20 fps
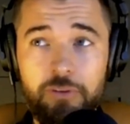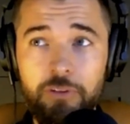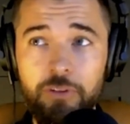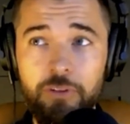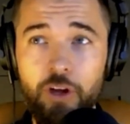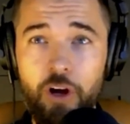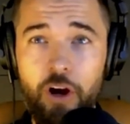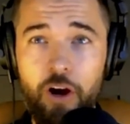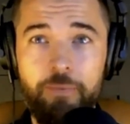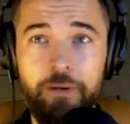
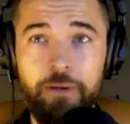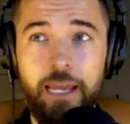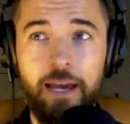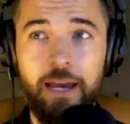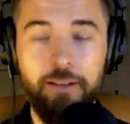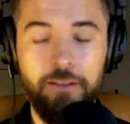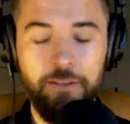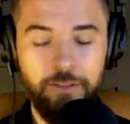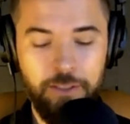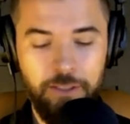
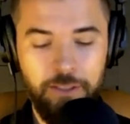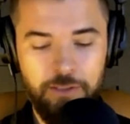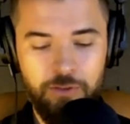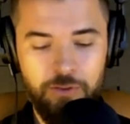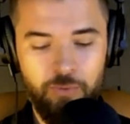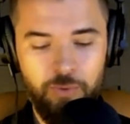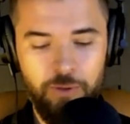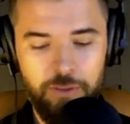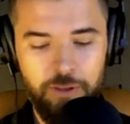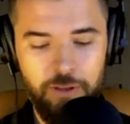commonalities
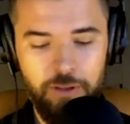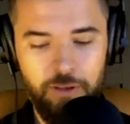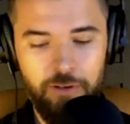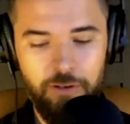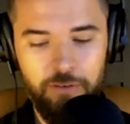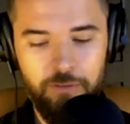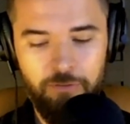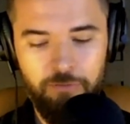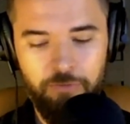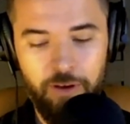
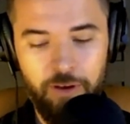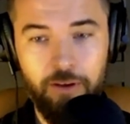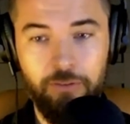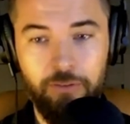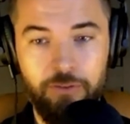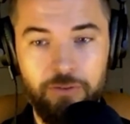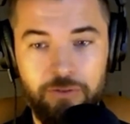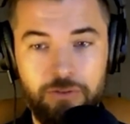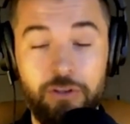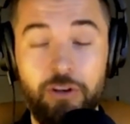within
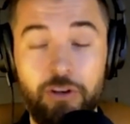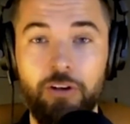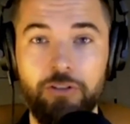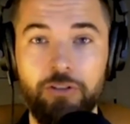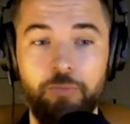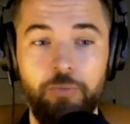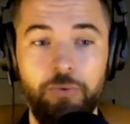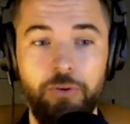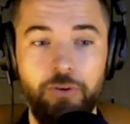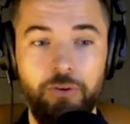founders and
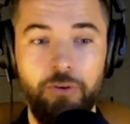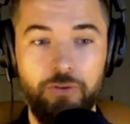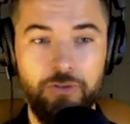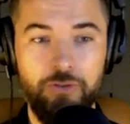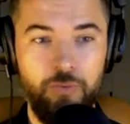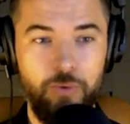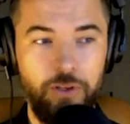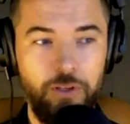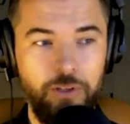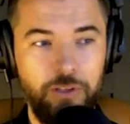entrepreneurs
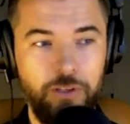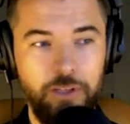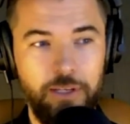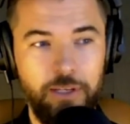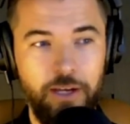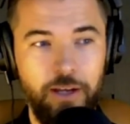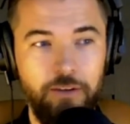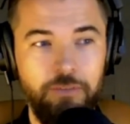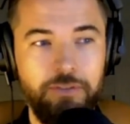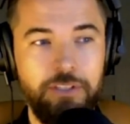where you can
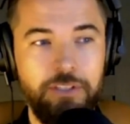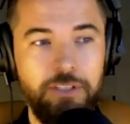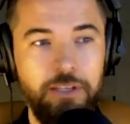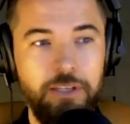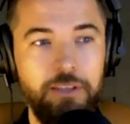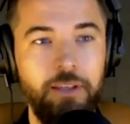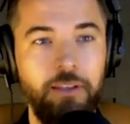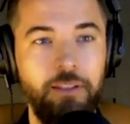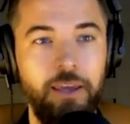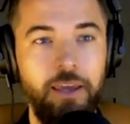kind of see
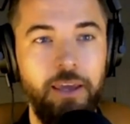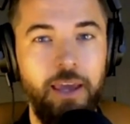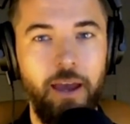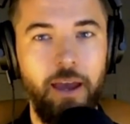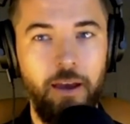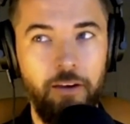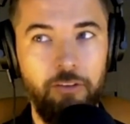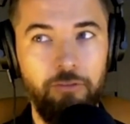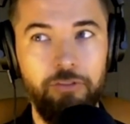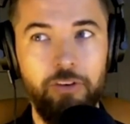that they
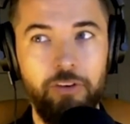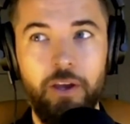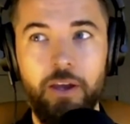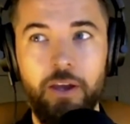have